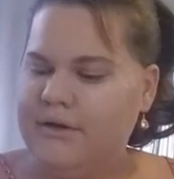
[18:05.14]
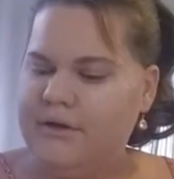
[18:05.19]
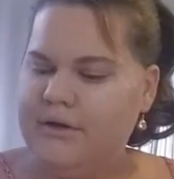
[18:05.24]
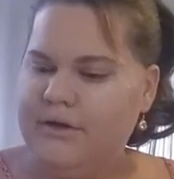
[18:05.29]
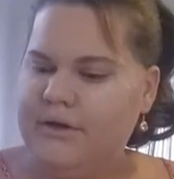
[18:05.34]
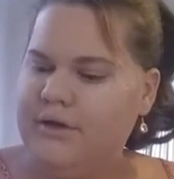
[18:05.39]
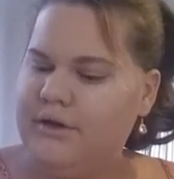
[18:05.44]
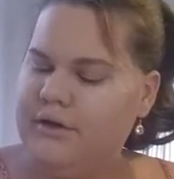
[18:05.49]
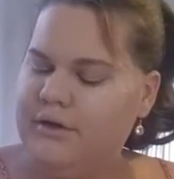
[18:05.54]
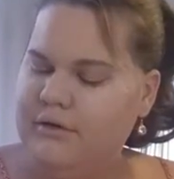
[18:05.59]

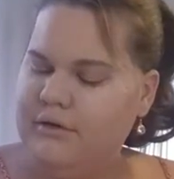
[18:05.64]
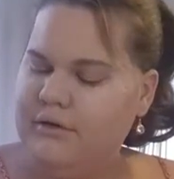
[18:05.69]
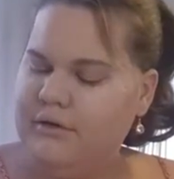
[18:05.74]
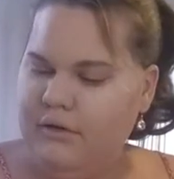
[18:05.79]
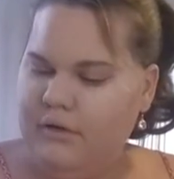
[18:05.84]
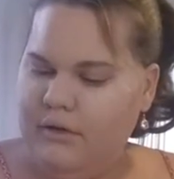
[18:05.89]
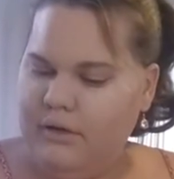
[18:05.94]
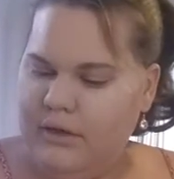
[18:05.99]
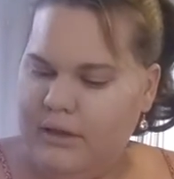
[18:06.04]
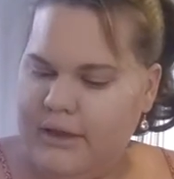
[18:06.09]
is that they
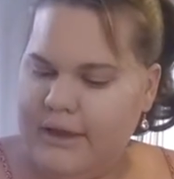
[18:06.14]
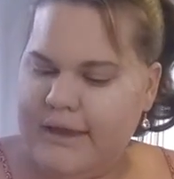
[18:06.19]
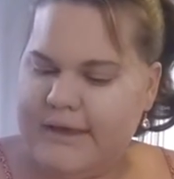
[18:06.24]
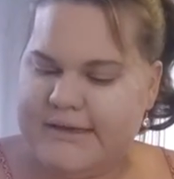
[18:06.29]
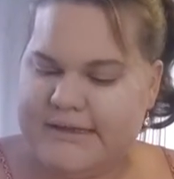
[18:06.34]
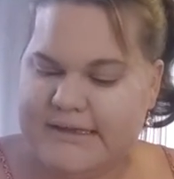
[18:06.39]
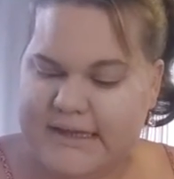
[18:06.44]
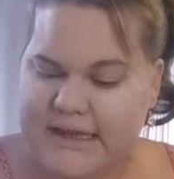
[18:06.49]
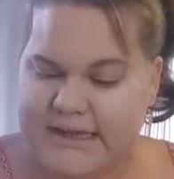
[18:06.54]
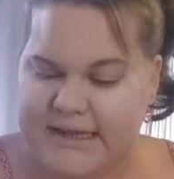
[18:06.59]
take the
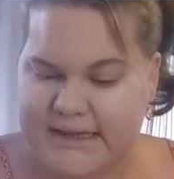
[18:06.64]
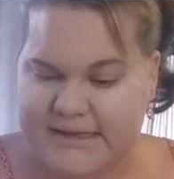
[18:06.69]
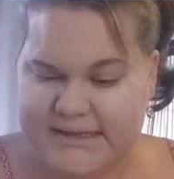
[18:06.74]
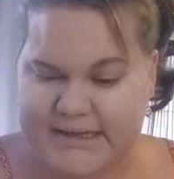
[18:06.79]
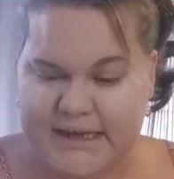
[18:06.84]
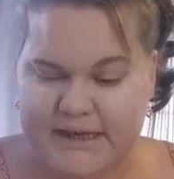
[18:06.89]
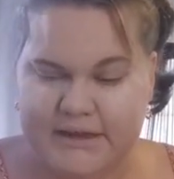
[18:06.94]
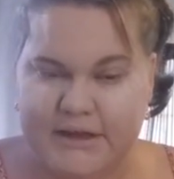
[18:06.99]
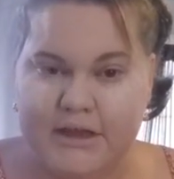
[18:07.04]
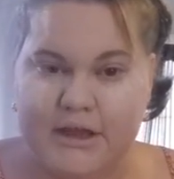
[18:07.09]
color
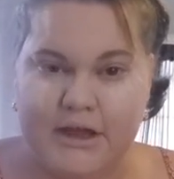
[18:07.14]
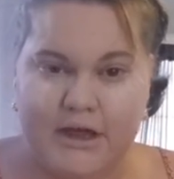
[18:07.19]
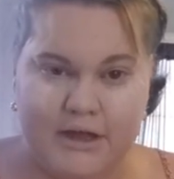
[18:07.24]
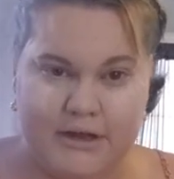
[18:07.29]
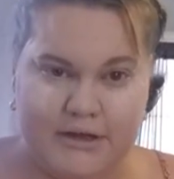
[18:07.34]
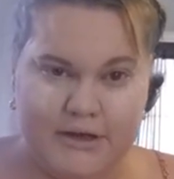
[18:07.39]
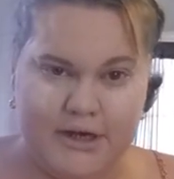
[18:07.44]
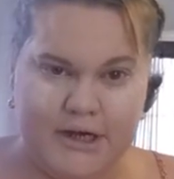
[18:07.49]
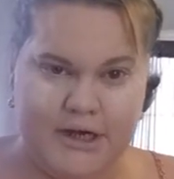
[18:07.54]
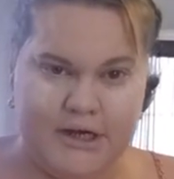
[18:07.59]

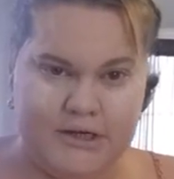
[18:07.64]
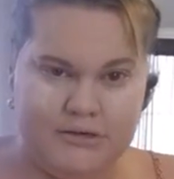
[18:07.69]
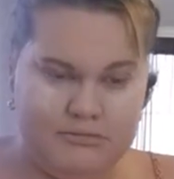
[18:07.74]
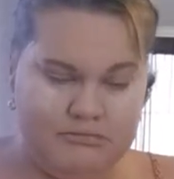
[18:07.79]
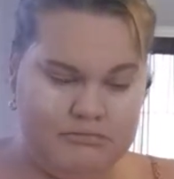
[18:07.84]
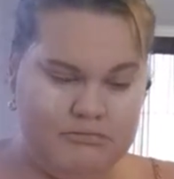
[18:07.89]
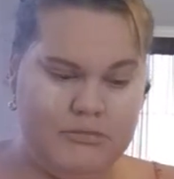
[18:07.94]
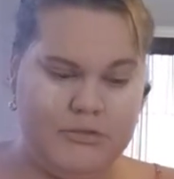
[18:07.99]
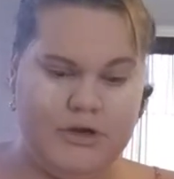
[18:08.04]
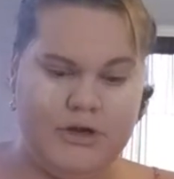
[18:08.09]
into the
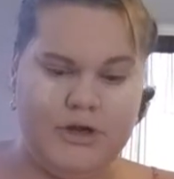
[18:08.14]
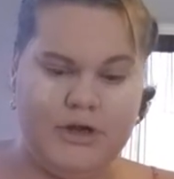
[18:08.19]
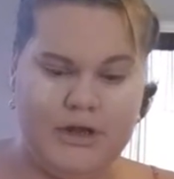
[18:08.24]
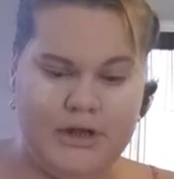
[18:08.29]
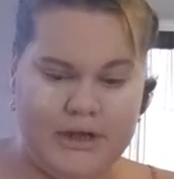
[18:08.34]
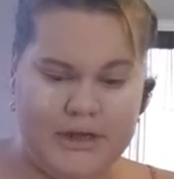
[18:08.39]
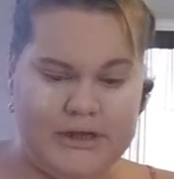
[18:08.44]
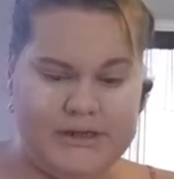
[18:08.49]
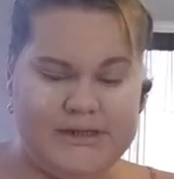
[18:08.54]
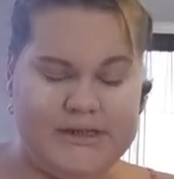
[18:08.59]
pan
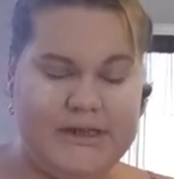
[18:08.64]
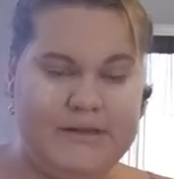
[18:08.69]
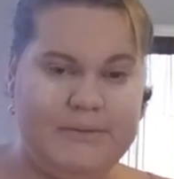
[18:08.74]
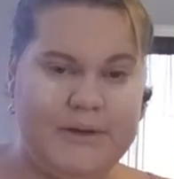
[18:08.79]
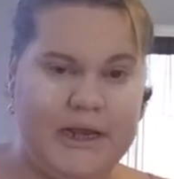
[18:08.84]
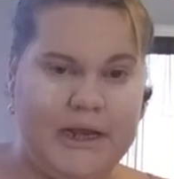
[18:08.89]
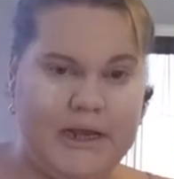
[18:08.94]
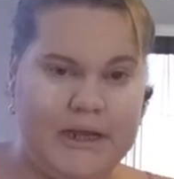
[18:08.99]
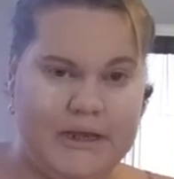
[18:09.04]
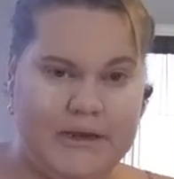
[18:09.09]

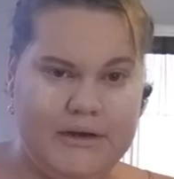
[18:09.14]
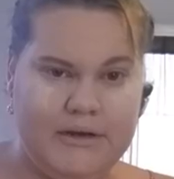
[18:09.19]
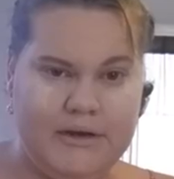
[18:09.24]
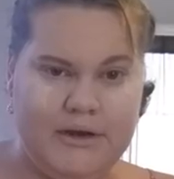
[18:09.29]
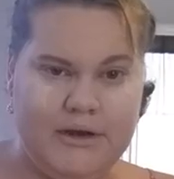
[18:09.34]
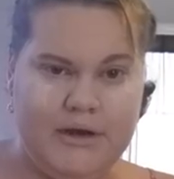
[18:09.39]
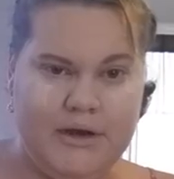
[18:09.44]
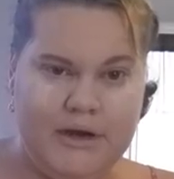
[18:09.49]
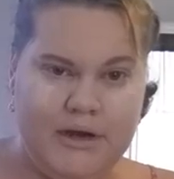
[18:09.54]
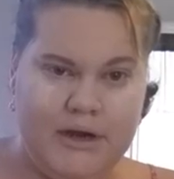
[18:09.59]

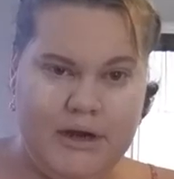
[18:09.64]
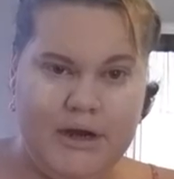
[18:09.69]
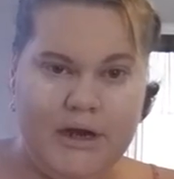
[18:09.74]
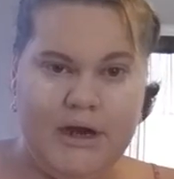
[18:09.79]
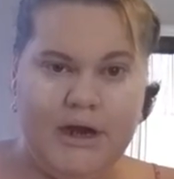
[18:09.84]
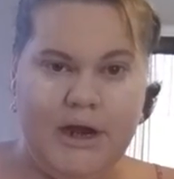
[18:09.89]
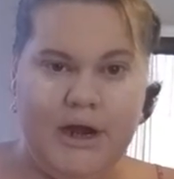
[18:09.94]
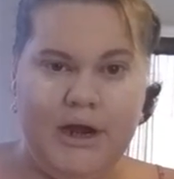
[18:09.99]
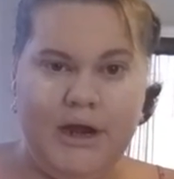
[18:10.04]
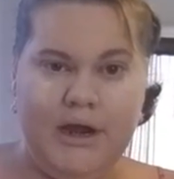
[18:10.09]
and they
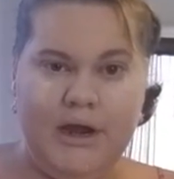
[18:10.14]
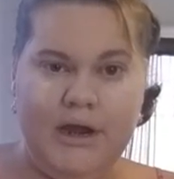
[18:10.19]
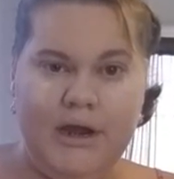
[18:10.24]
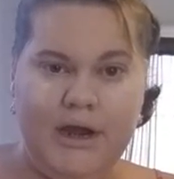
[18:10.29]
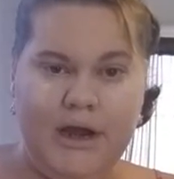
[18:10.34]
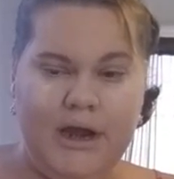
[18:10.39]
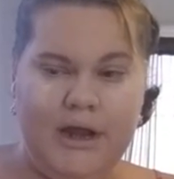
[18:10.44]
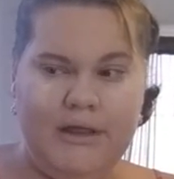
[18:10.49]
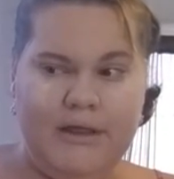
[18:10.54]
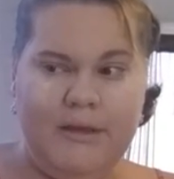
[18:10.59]

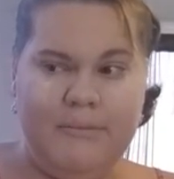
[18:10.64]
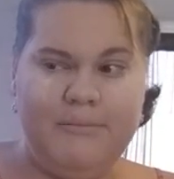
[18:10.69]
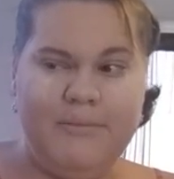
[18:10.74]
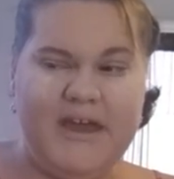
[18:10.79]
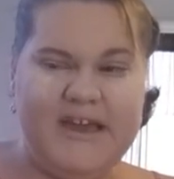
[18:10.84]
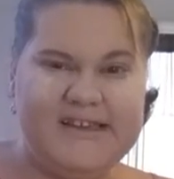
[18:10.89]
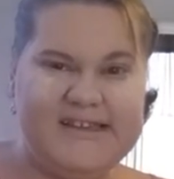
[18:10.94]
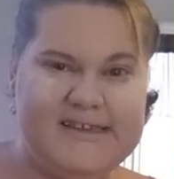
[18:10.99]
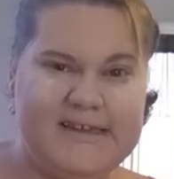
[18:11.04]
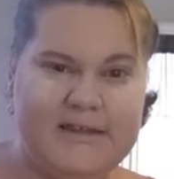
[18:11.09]
basically
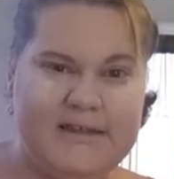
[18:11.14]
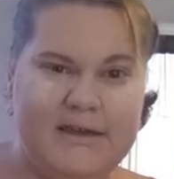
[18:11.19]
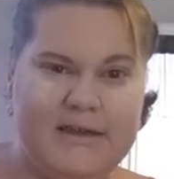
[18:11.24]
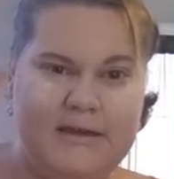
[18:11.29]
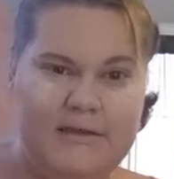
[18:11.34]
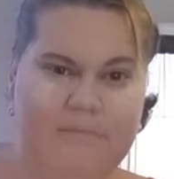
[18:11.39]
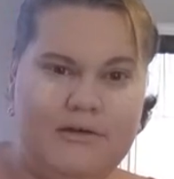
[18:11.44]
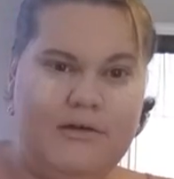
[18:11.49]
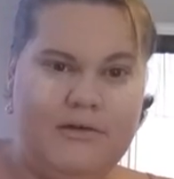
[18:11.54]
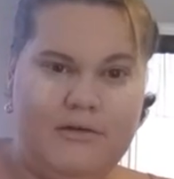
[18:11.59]

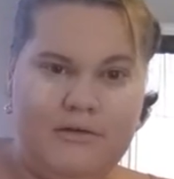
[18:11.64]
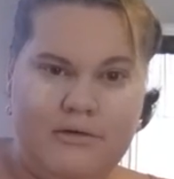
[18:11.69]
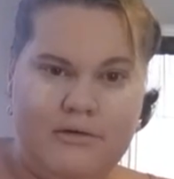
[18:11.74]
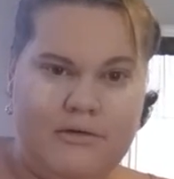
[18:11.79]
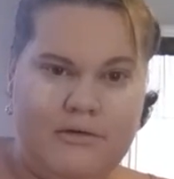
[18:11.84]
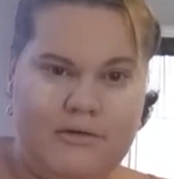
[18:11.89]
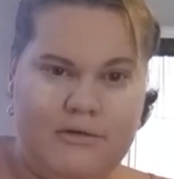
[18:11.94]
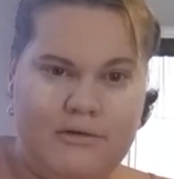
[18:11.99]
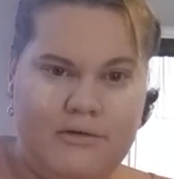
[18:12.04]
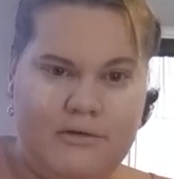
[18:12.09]
do
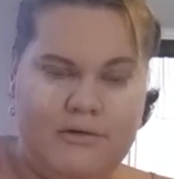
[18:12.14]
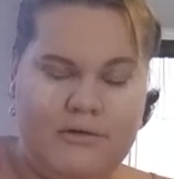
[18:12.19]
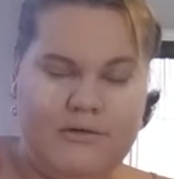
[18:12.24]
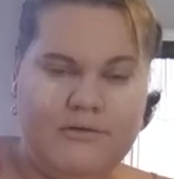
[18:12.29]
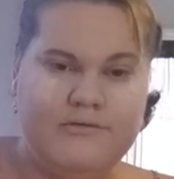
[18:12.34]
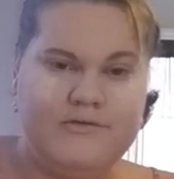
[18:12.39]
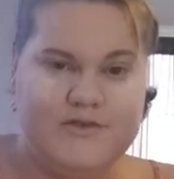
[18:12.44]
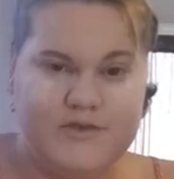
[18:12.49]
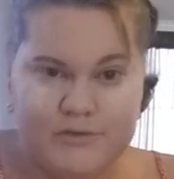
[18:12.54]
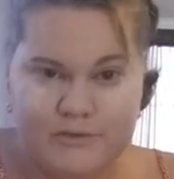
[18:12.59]
that. It's
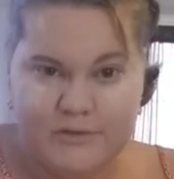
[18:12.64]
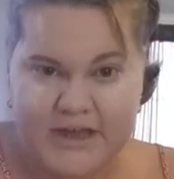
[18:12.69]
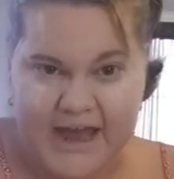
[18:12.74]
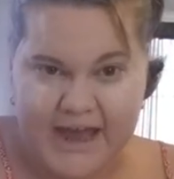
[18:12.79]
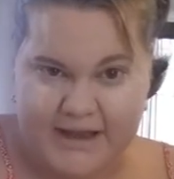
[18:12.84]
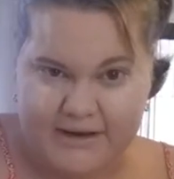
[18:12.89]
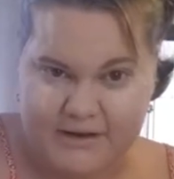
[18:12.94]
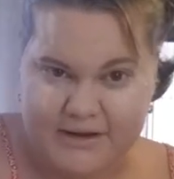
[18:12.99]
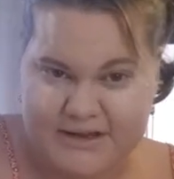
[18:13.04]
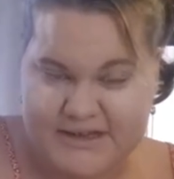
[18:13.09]
a
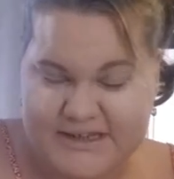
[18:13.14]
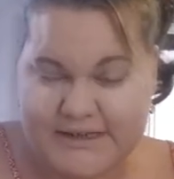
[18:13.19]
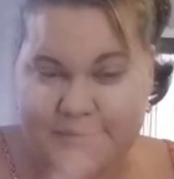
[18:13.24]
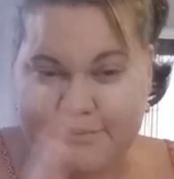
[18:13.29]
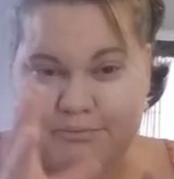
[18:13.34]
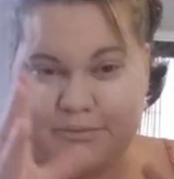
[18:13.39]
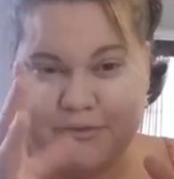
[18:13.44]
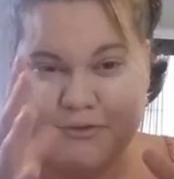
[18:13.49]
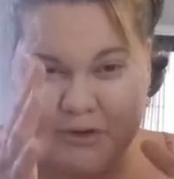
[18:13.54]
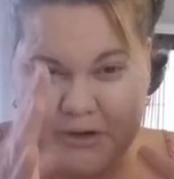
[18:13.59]
pressed
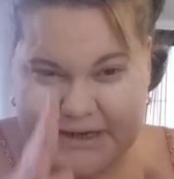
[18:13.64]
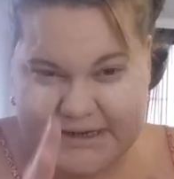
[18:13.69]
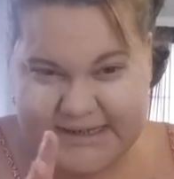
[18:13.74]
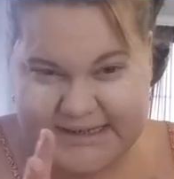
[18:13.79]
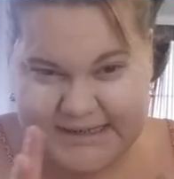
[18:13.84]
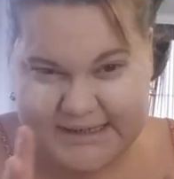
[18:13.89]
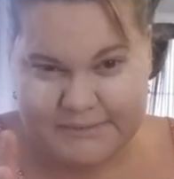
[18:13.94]
pigment.